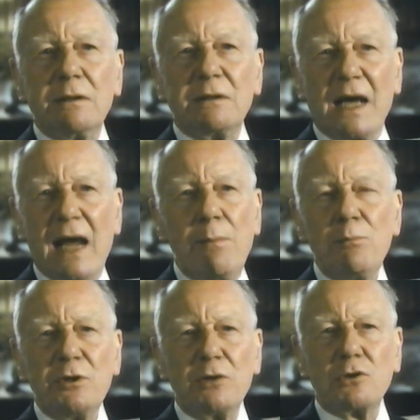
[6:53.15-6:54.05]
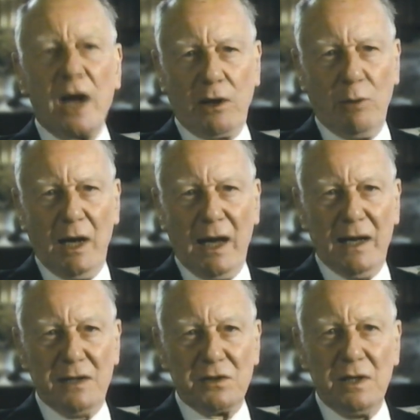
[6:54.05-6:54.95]
tamed and
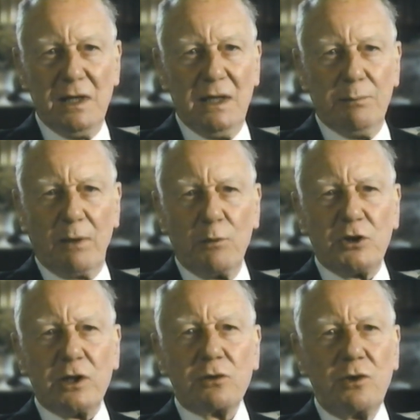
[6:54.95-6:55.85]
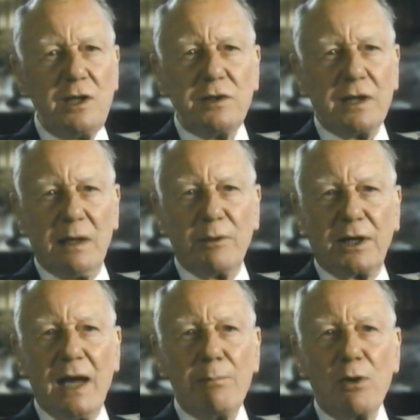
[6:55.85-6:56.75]
tranquilized, but which increasingly
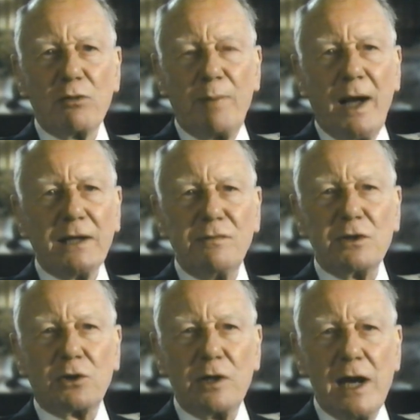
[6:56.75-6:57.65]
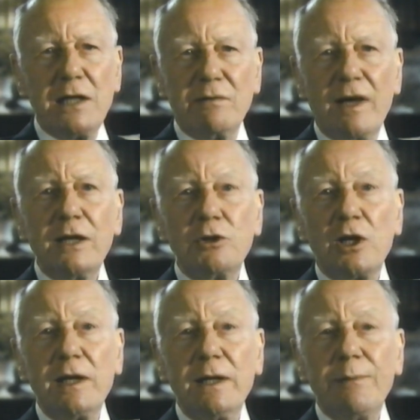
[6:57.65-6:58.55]
became both part of his creative
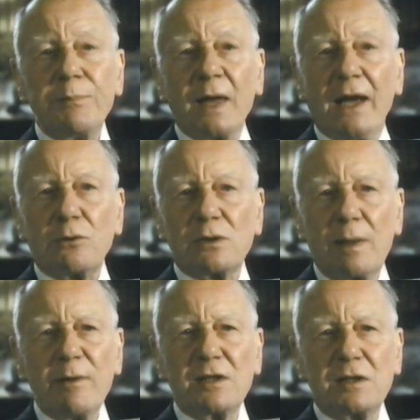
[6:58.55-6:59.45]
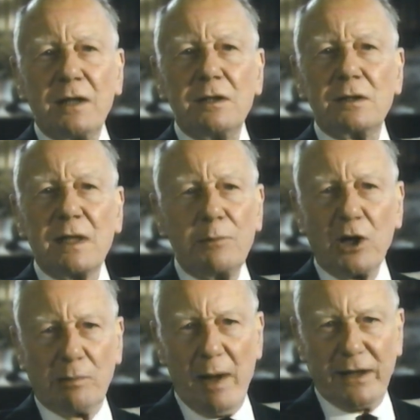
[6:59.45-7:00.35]
energy and to some extent his
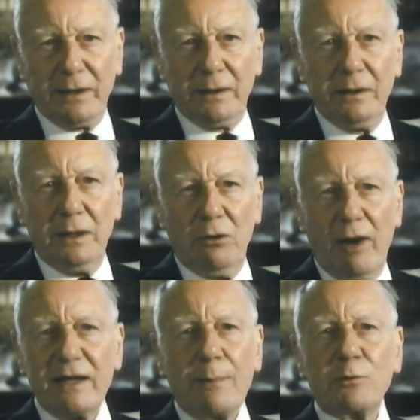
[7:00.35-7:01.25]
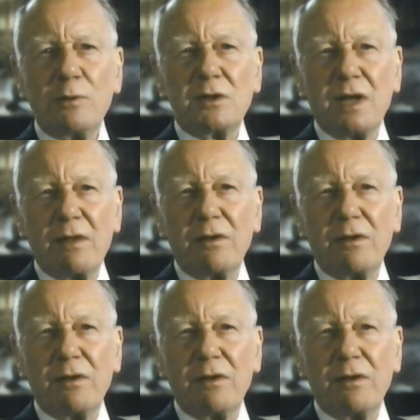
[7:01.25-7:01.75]
subject matter, right up to his death